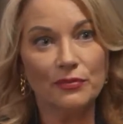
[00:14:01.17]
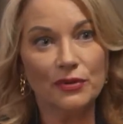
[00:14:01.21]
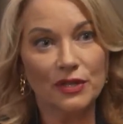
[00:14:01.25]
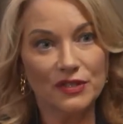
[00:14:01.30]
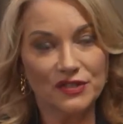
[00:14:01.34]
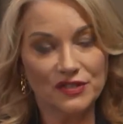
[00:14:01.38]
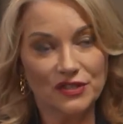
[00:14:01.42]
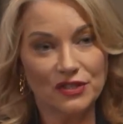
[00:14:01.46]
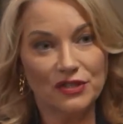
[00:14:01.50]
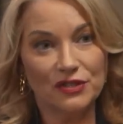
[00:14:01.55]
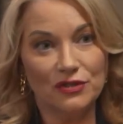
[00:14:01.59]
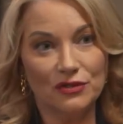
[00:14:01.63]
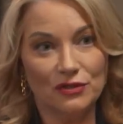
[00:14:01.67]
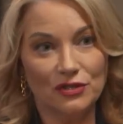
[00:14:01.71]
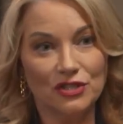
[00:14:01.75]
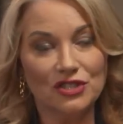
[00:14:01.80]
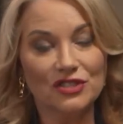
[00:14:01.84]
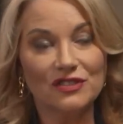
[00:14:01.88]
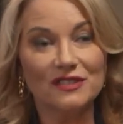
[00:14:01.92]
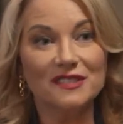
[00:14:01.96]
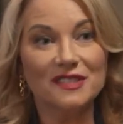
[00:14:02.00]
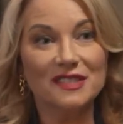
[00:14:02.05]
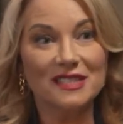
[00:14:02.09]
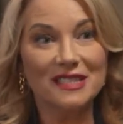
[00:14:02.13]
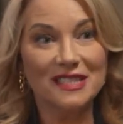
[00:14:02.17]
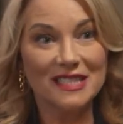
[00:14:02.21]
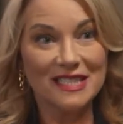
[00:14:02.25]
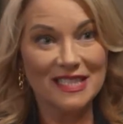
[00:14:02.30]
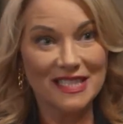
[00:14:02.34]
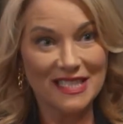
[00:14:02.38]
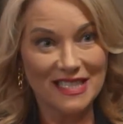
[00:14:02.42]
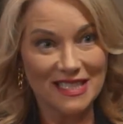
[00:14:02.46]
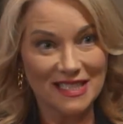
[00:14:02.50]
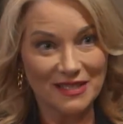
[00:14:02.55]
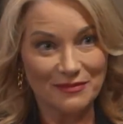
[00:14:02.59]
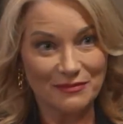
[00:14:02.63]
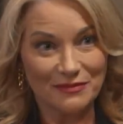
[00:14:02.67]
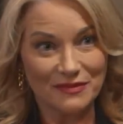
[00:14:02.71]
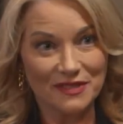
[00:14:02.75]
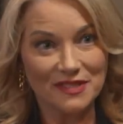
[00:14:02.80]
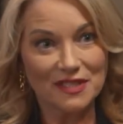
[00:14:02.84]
prosecutions team,